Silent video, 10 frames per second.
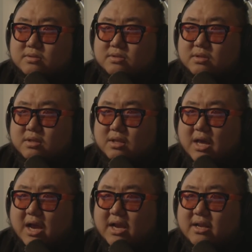So the
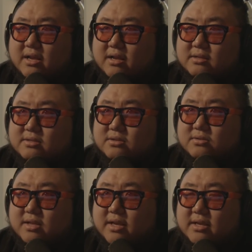lighting,
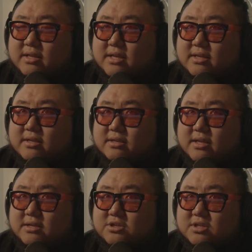so they
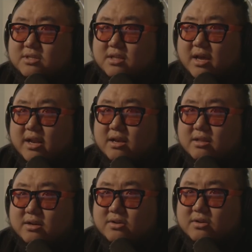adjust the lighting
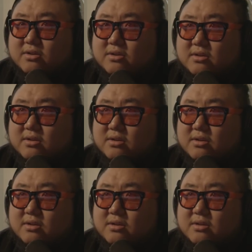a little.
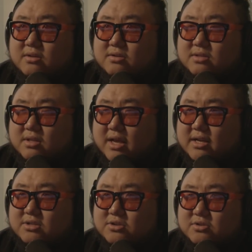So the
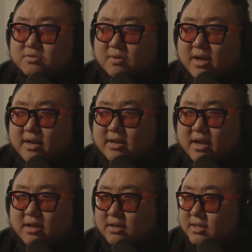lighting turns
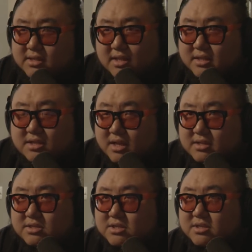red, and then
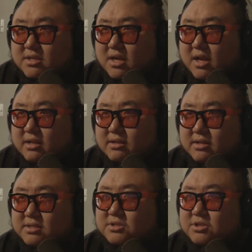it's just a cut.
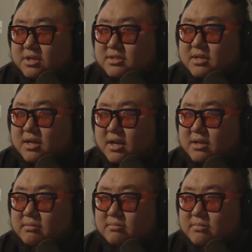It's just a
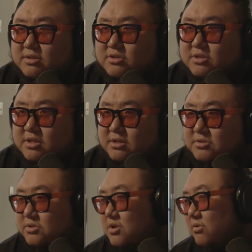cut. Interesting.
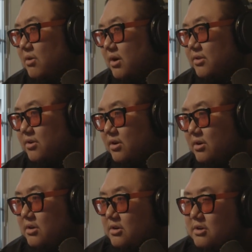There's no
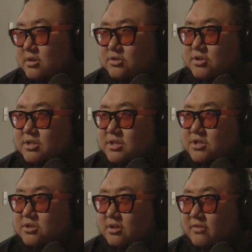other
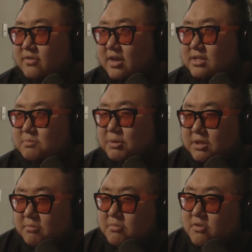transitional effects,
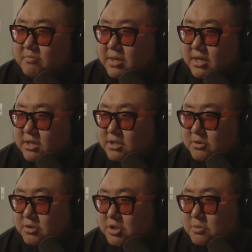but the movement is
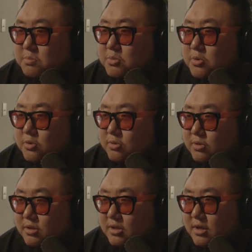so
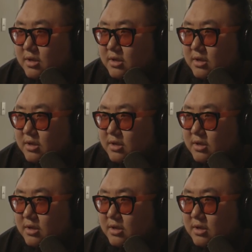smooth,